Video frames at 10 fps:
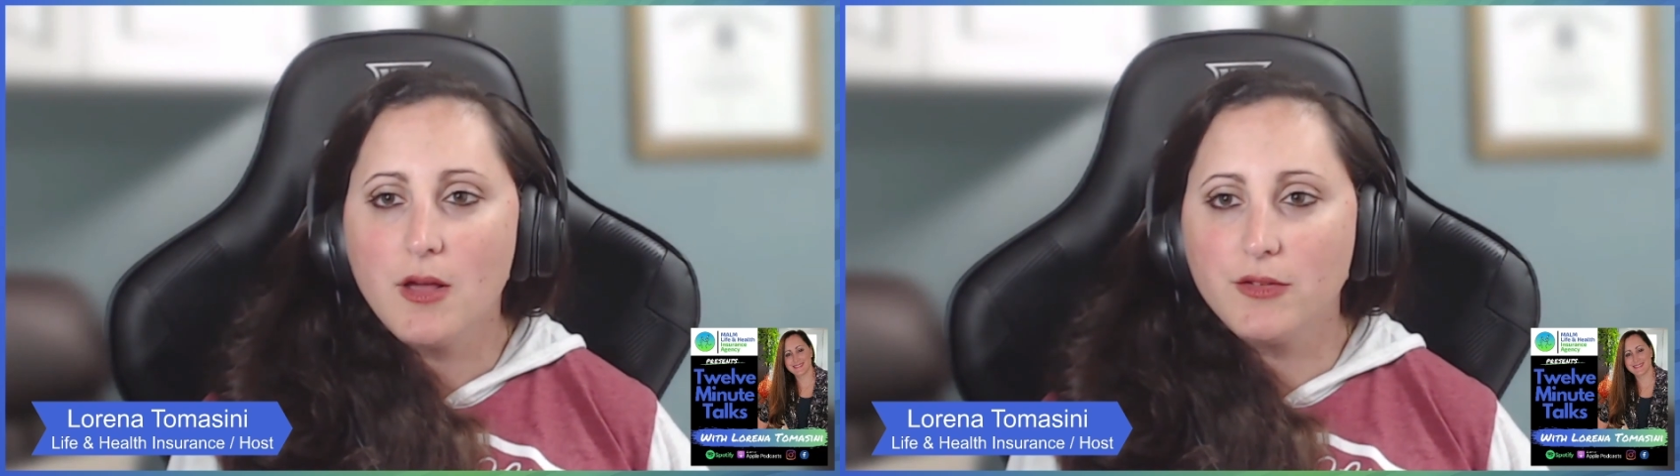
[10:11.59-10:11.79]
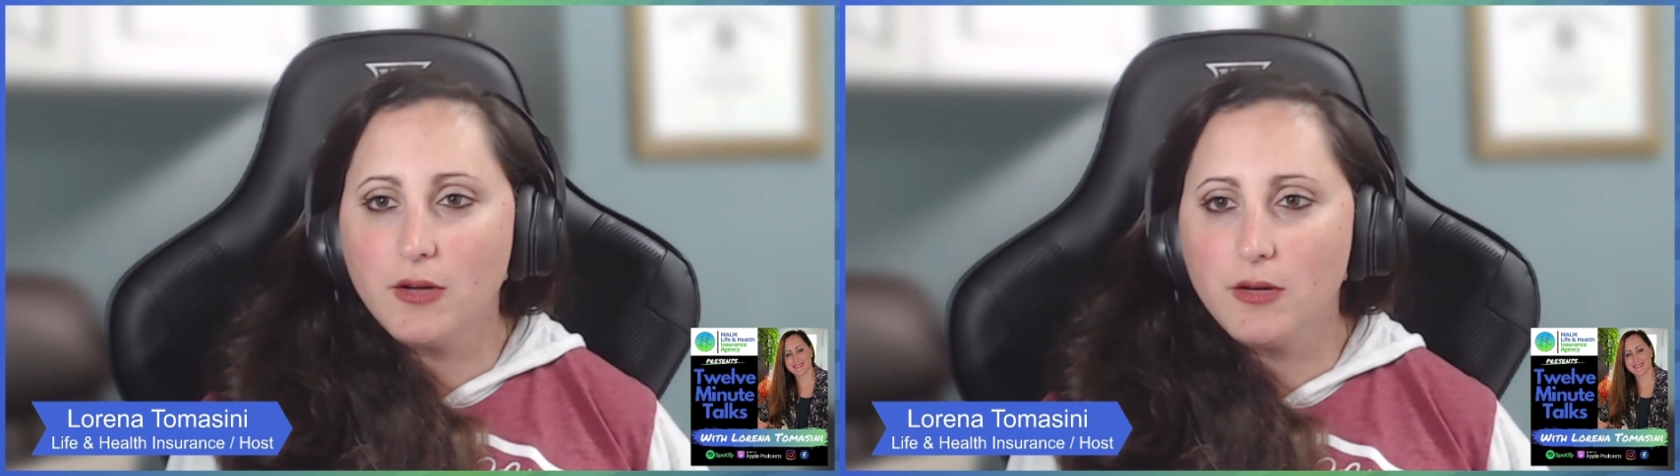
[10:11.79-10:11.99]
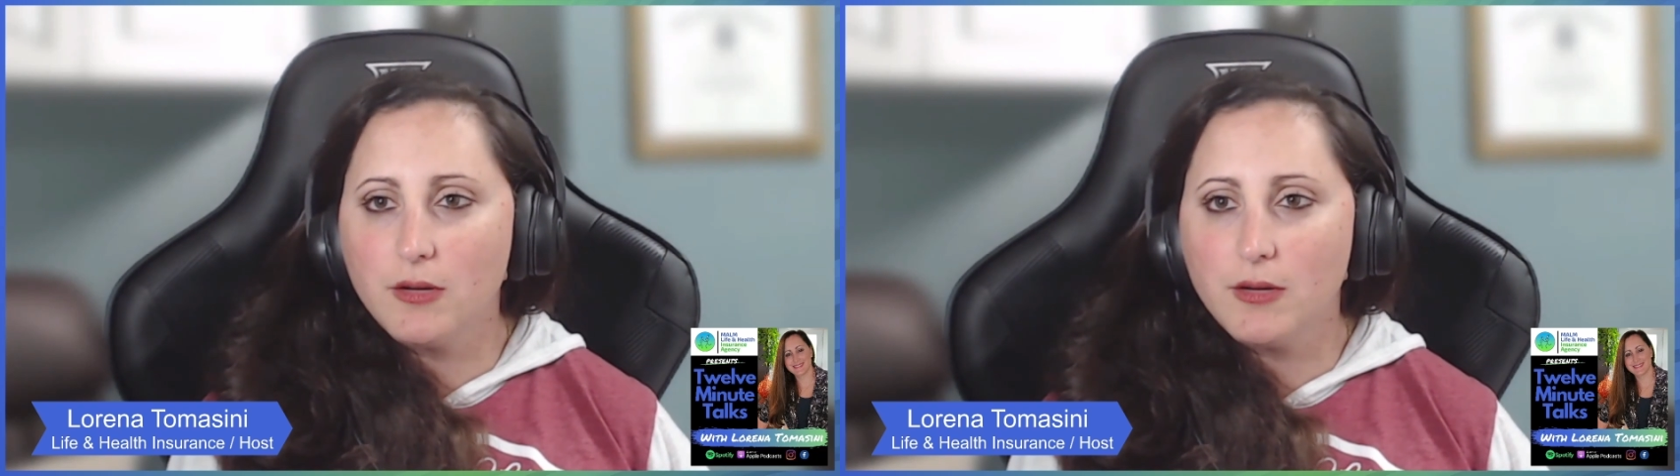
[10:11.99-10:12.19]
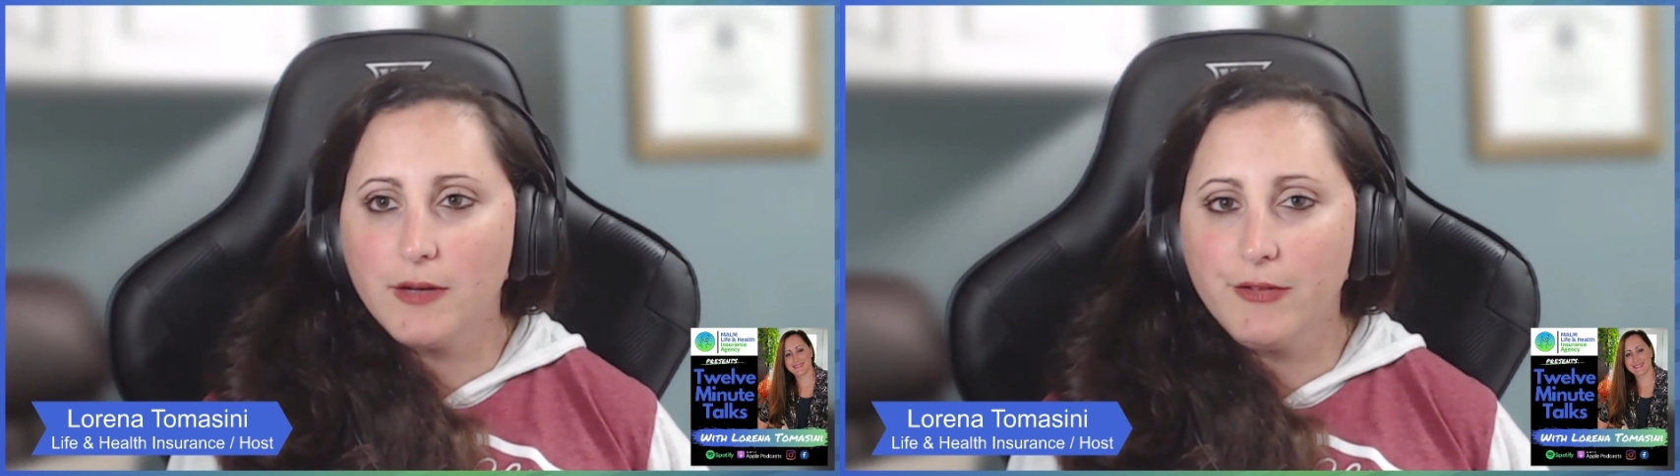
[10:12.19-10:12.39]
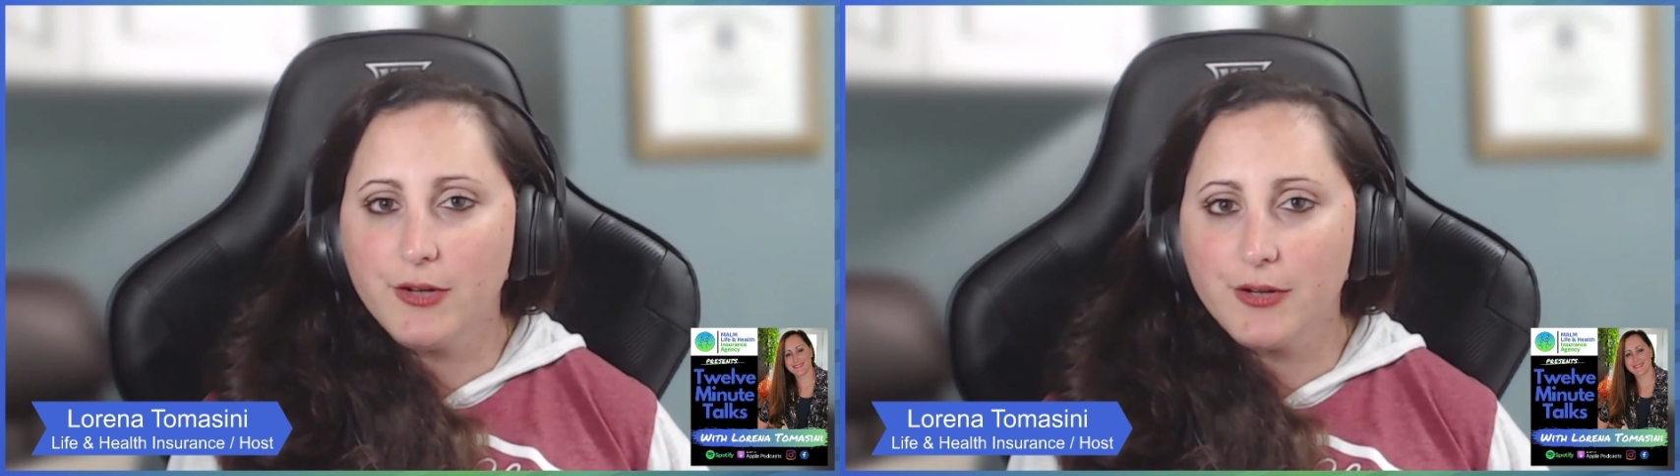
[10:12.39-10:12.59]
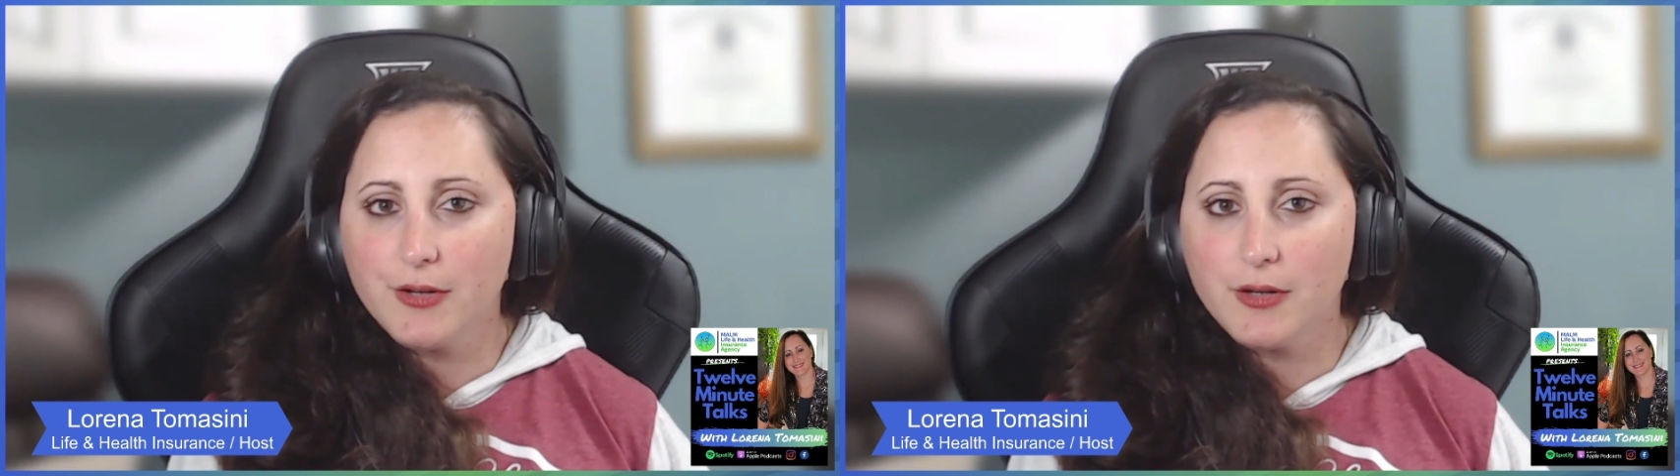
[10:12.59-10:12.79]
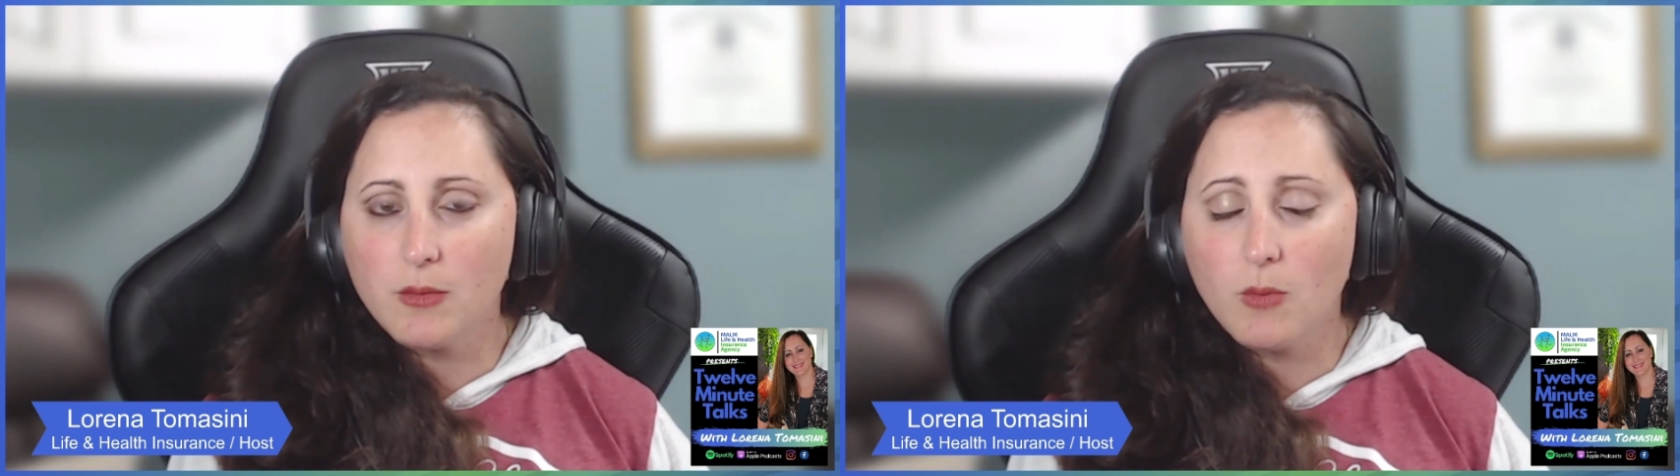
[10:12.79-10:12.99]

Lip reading: So if you're